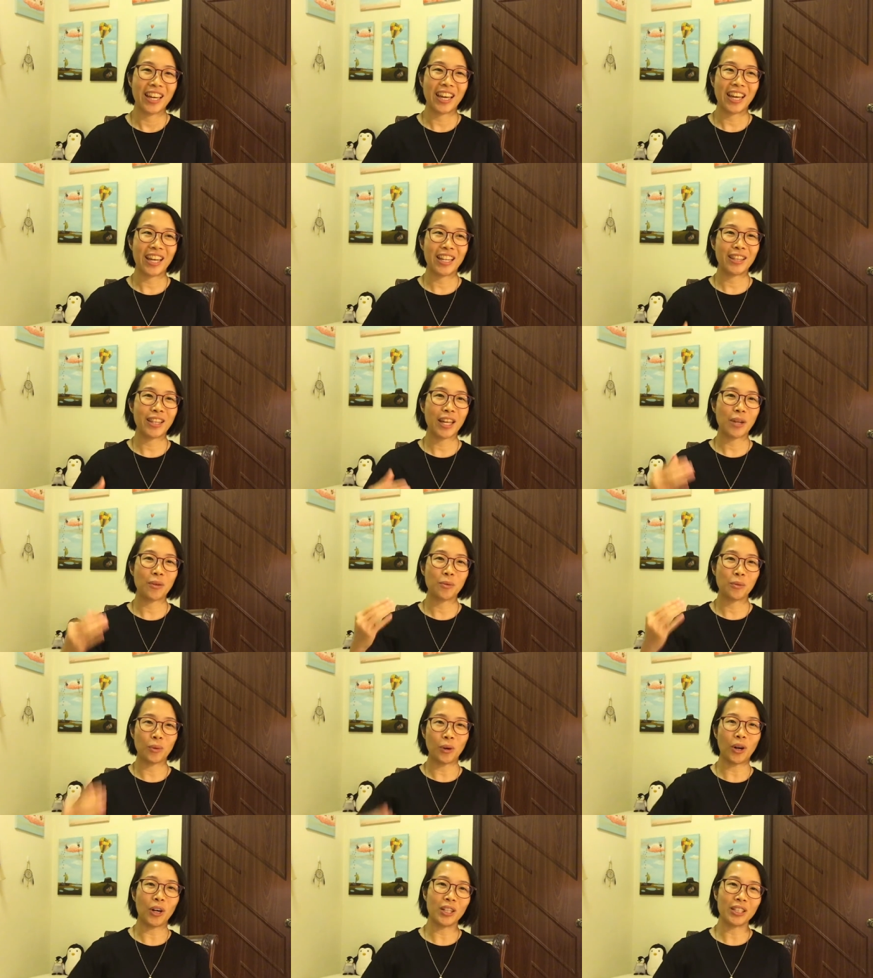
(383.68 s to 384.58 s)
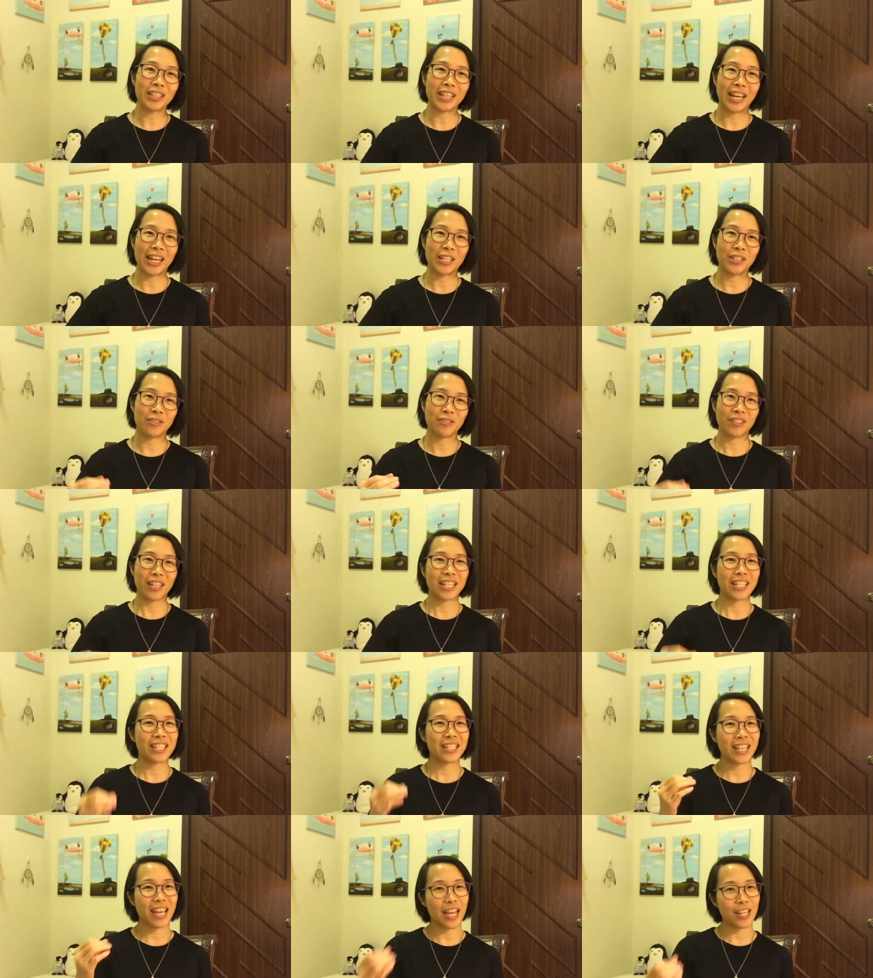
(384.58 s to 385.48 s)
and that wall kind of
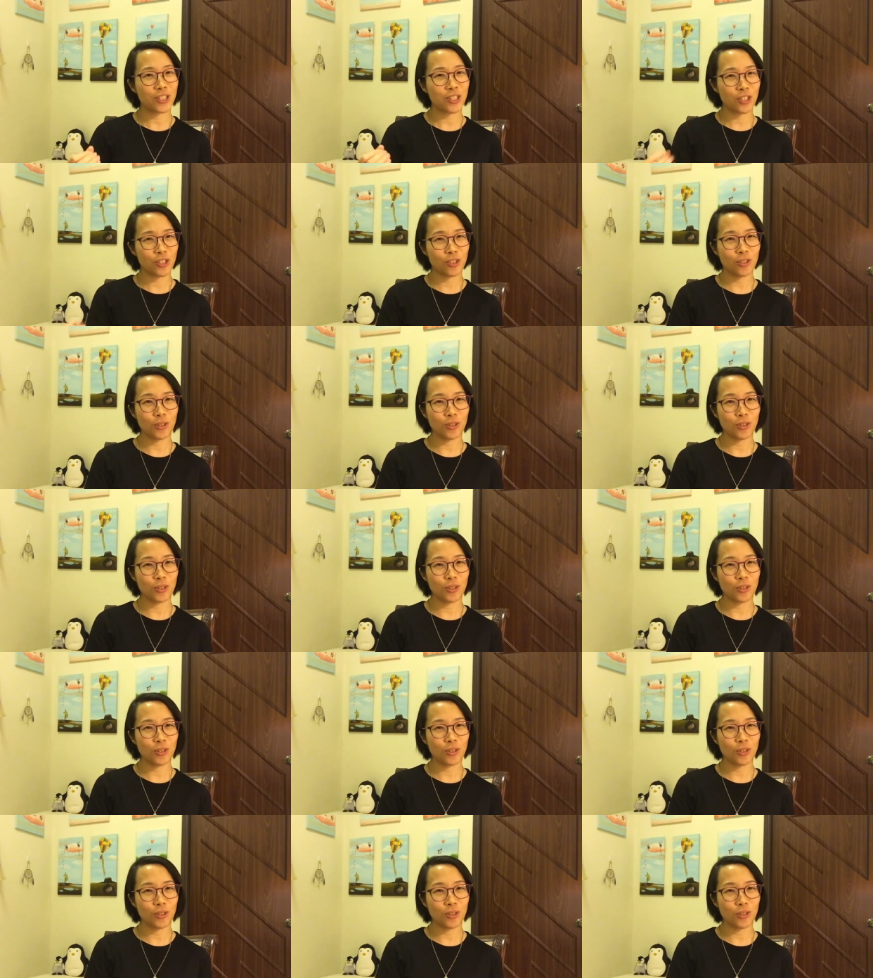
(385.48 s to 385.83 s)
like tests